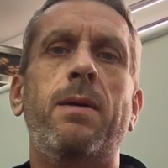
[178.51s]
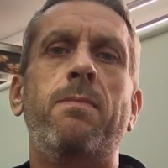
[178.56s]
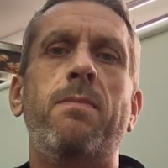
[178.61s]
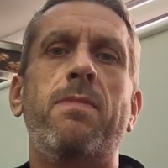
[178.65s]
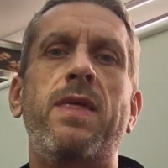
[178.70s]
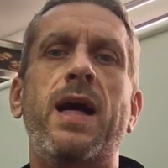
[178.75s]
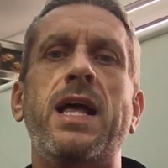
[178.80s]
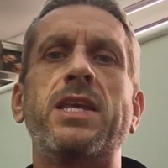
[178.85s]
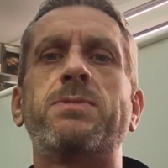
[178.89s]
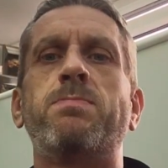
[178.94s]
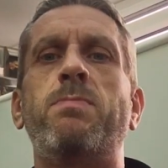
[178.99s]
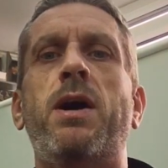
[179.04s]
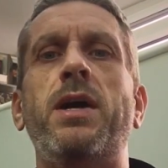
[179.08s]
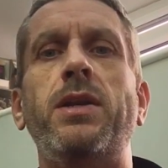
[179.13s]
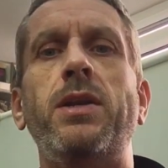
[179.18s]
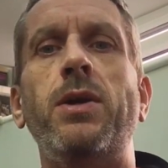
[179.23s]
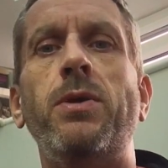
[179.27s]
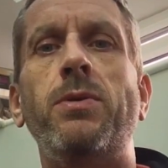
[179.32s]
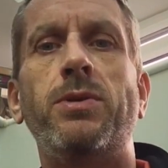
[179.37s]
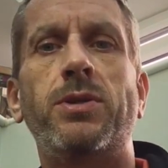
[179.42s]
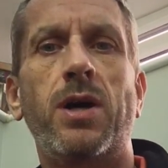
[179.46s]
That's my
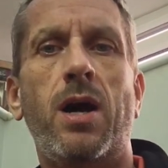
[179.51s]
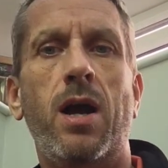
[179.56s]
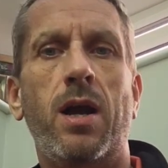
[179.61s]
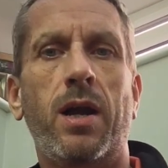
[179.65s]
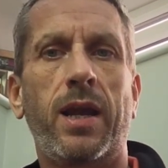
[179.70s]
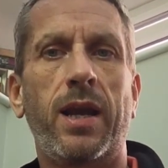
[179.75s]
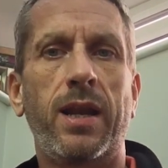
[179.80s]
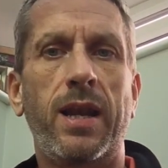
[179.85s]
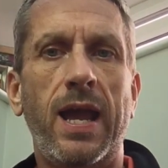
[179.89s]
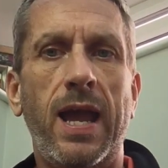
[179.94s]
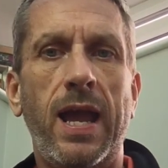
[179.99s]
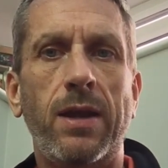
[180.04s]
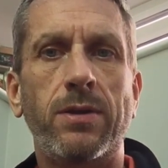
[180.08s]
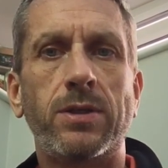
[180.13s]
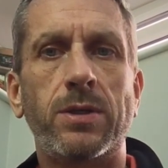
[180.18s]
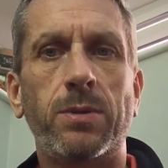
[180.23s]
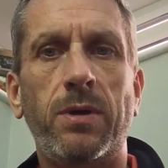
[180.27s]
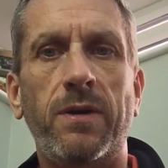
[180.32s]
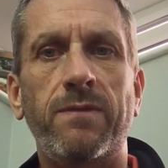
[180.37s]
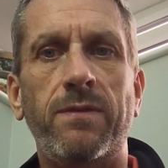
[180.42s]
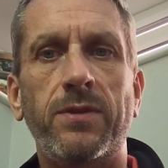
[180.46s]
new target now.
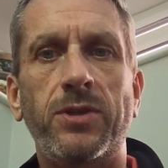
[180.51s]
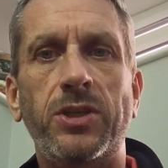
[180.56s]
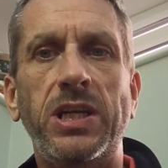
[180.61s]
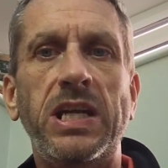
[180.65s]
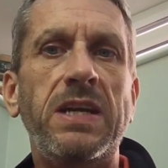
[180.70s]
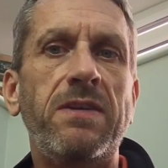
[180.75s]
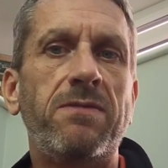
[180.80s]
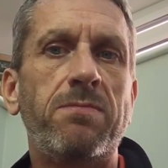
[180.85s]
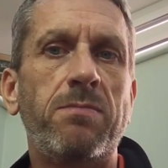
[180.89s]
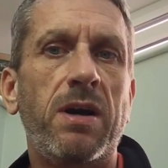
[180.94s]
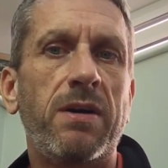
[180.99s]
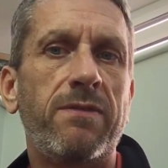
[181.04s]
So I've achieved my